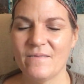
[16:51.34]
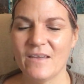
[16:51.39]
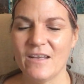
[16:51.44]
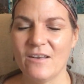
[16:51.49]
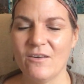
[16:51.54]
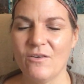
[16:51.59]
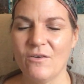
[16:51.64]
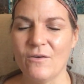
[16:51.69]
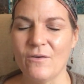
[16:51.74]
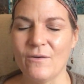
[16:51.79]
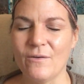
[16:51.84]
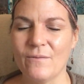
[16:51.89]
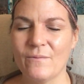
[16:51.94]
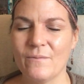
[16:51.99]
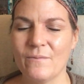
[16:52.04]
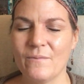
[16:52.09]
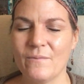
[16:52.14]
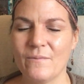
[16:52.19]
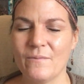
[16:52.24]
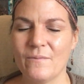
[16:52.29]
in her
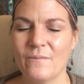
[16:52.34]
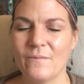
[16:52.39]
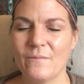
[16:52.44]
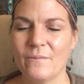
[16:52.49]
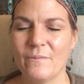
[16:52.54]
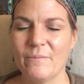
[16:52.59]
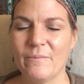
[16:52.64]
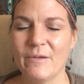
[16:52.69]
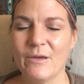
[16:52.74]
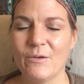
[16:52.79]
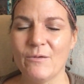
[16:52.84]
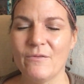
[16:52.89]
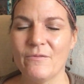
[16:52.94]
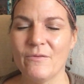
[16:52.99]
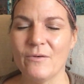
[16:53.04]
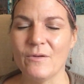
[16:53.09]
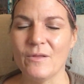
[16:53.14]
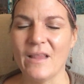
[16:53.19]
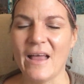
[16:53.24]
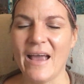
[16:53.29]

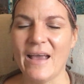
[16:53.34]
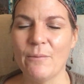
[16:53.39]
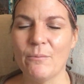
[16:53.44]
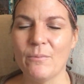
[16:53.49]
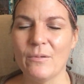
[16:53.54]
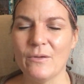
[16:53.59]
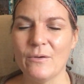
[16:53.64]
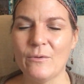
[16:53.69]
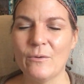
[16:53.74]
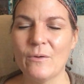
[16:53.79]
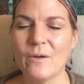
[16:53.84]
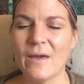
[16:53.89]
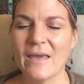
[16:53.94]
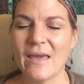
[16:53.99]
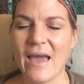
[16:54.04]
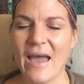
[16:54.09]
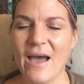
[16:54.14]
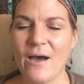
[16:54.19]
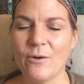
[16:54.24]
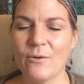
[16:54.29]
beautiful light blue
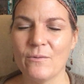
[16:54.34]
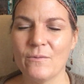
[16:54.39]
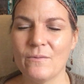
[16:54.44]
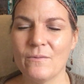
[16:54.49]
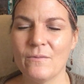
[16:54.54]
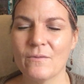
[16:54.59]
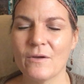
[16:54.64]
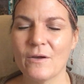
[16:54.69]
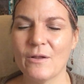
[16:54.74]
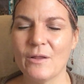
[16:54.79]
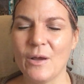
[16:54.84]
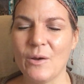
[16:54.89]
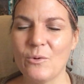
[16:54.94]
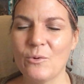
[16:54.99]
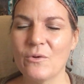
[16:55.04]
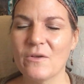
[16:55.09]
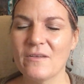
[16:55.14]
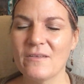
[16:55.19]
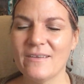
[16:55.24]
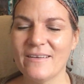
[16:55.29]
gown,
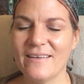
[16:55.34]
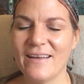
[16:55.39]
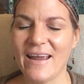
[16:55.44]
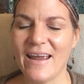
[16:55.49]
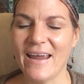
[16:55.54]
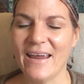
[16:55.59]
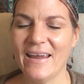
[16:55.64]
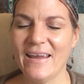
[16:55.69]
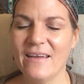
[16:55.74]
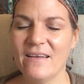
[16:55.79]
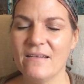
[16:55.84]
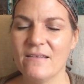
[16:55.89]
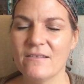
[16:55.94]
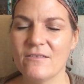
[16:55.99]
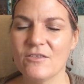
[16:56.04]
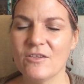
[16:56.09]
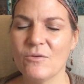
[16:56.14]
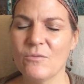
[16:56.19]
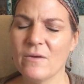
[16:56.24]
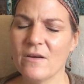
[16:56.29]
cloak today.
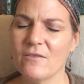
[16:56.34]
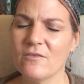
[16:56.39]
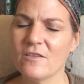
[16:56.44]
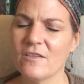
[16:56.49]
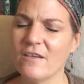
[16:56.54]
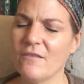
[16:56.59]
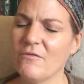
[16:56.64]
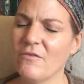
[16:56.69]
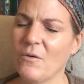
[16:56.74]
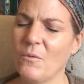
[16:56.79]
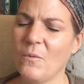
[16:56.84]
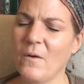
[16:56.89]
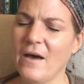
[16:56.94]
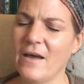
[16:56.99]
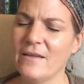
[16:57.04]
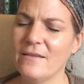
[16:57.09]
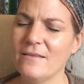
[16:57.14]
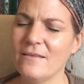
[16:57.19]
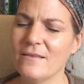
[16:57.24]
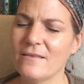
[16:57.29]
She wears different
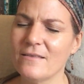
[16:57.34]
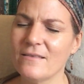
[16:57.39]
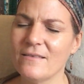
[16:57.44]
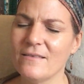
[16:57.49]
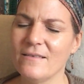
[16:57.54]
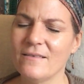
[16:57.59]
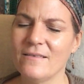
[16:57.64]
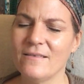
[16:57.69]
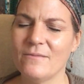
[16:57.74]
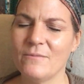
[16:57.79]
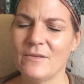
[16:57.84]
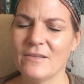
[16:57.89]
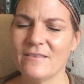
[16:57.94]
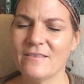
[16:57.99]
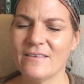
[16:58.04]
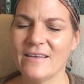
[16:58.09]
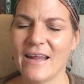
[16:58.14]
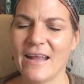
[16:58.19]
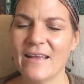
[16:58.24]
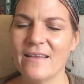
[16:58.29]
ones, but
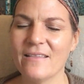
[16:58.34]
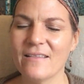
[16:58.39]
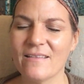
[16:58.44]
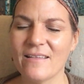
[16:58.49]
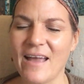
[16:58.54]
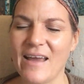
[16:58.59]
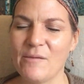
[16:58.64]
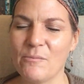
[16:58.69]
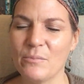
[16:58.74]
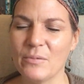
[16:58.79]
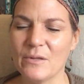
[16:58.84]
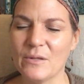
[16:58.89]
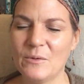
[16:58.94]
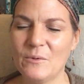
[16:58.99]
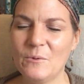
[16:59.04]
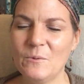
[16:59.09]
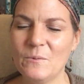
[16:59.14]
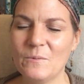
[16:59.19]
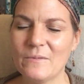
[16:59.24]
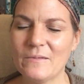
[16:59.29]
today it's light
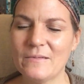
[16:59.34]
blue.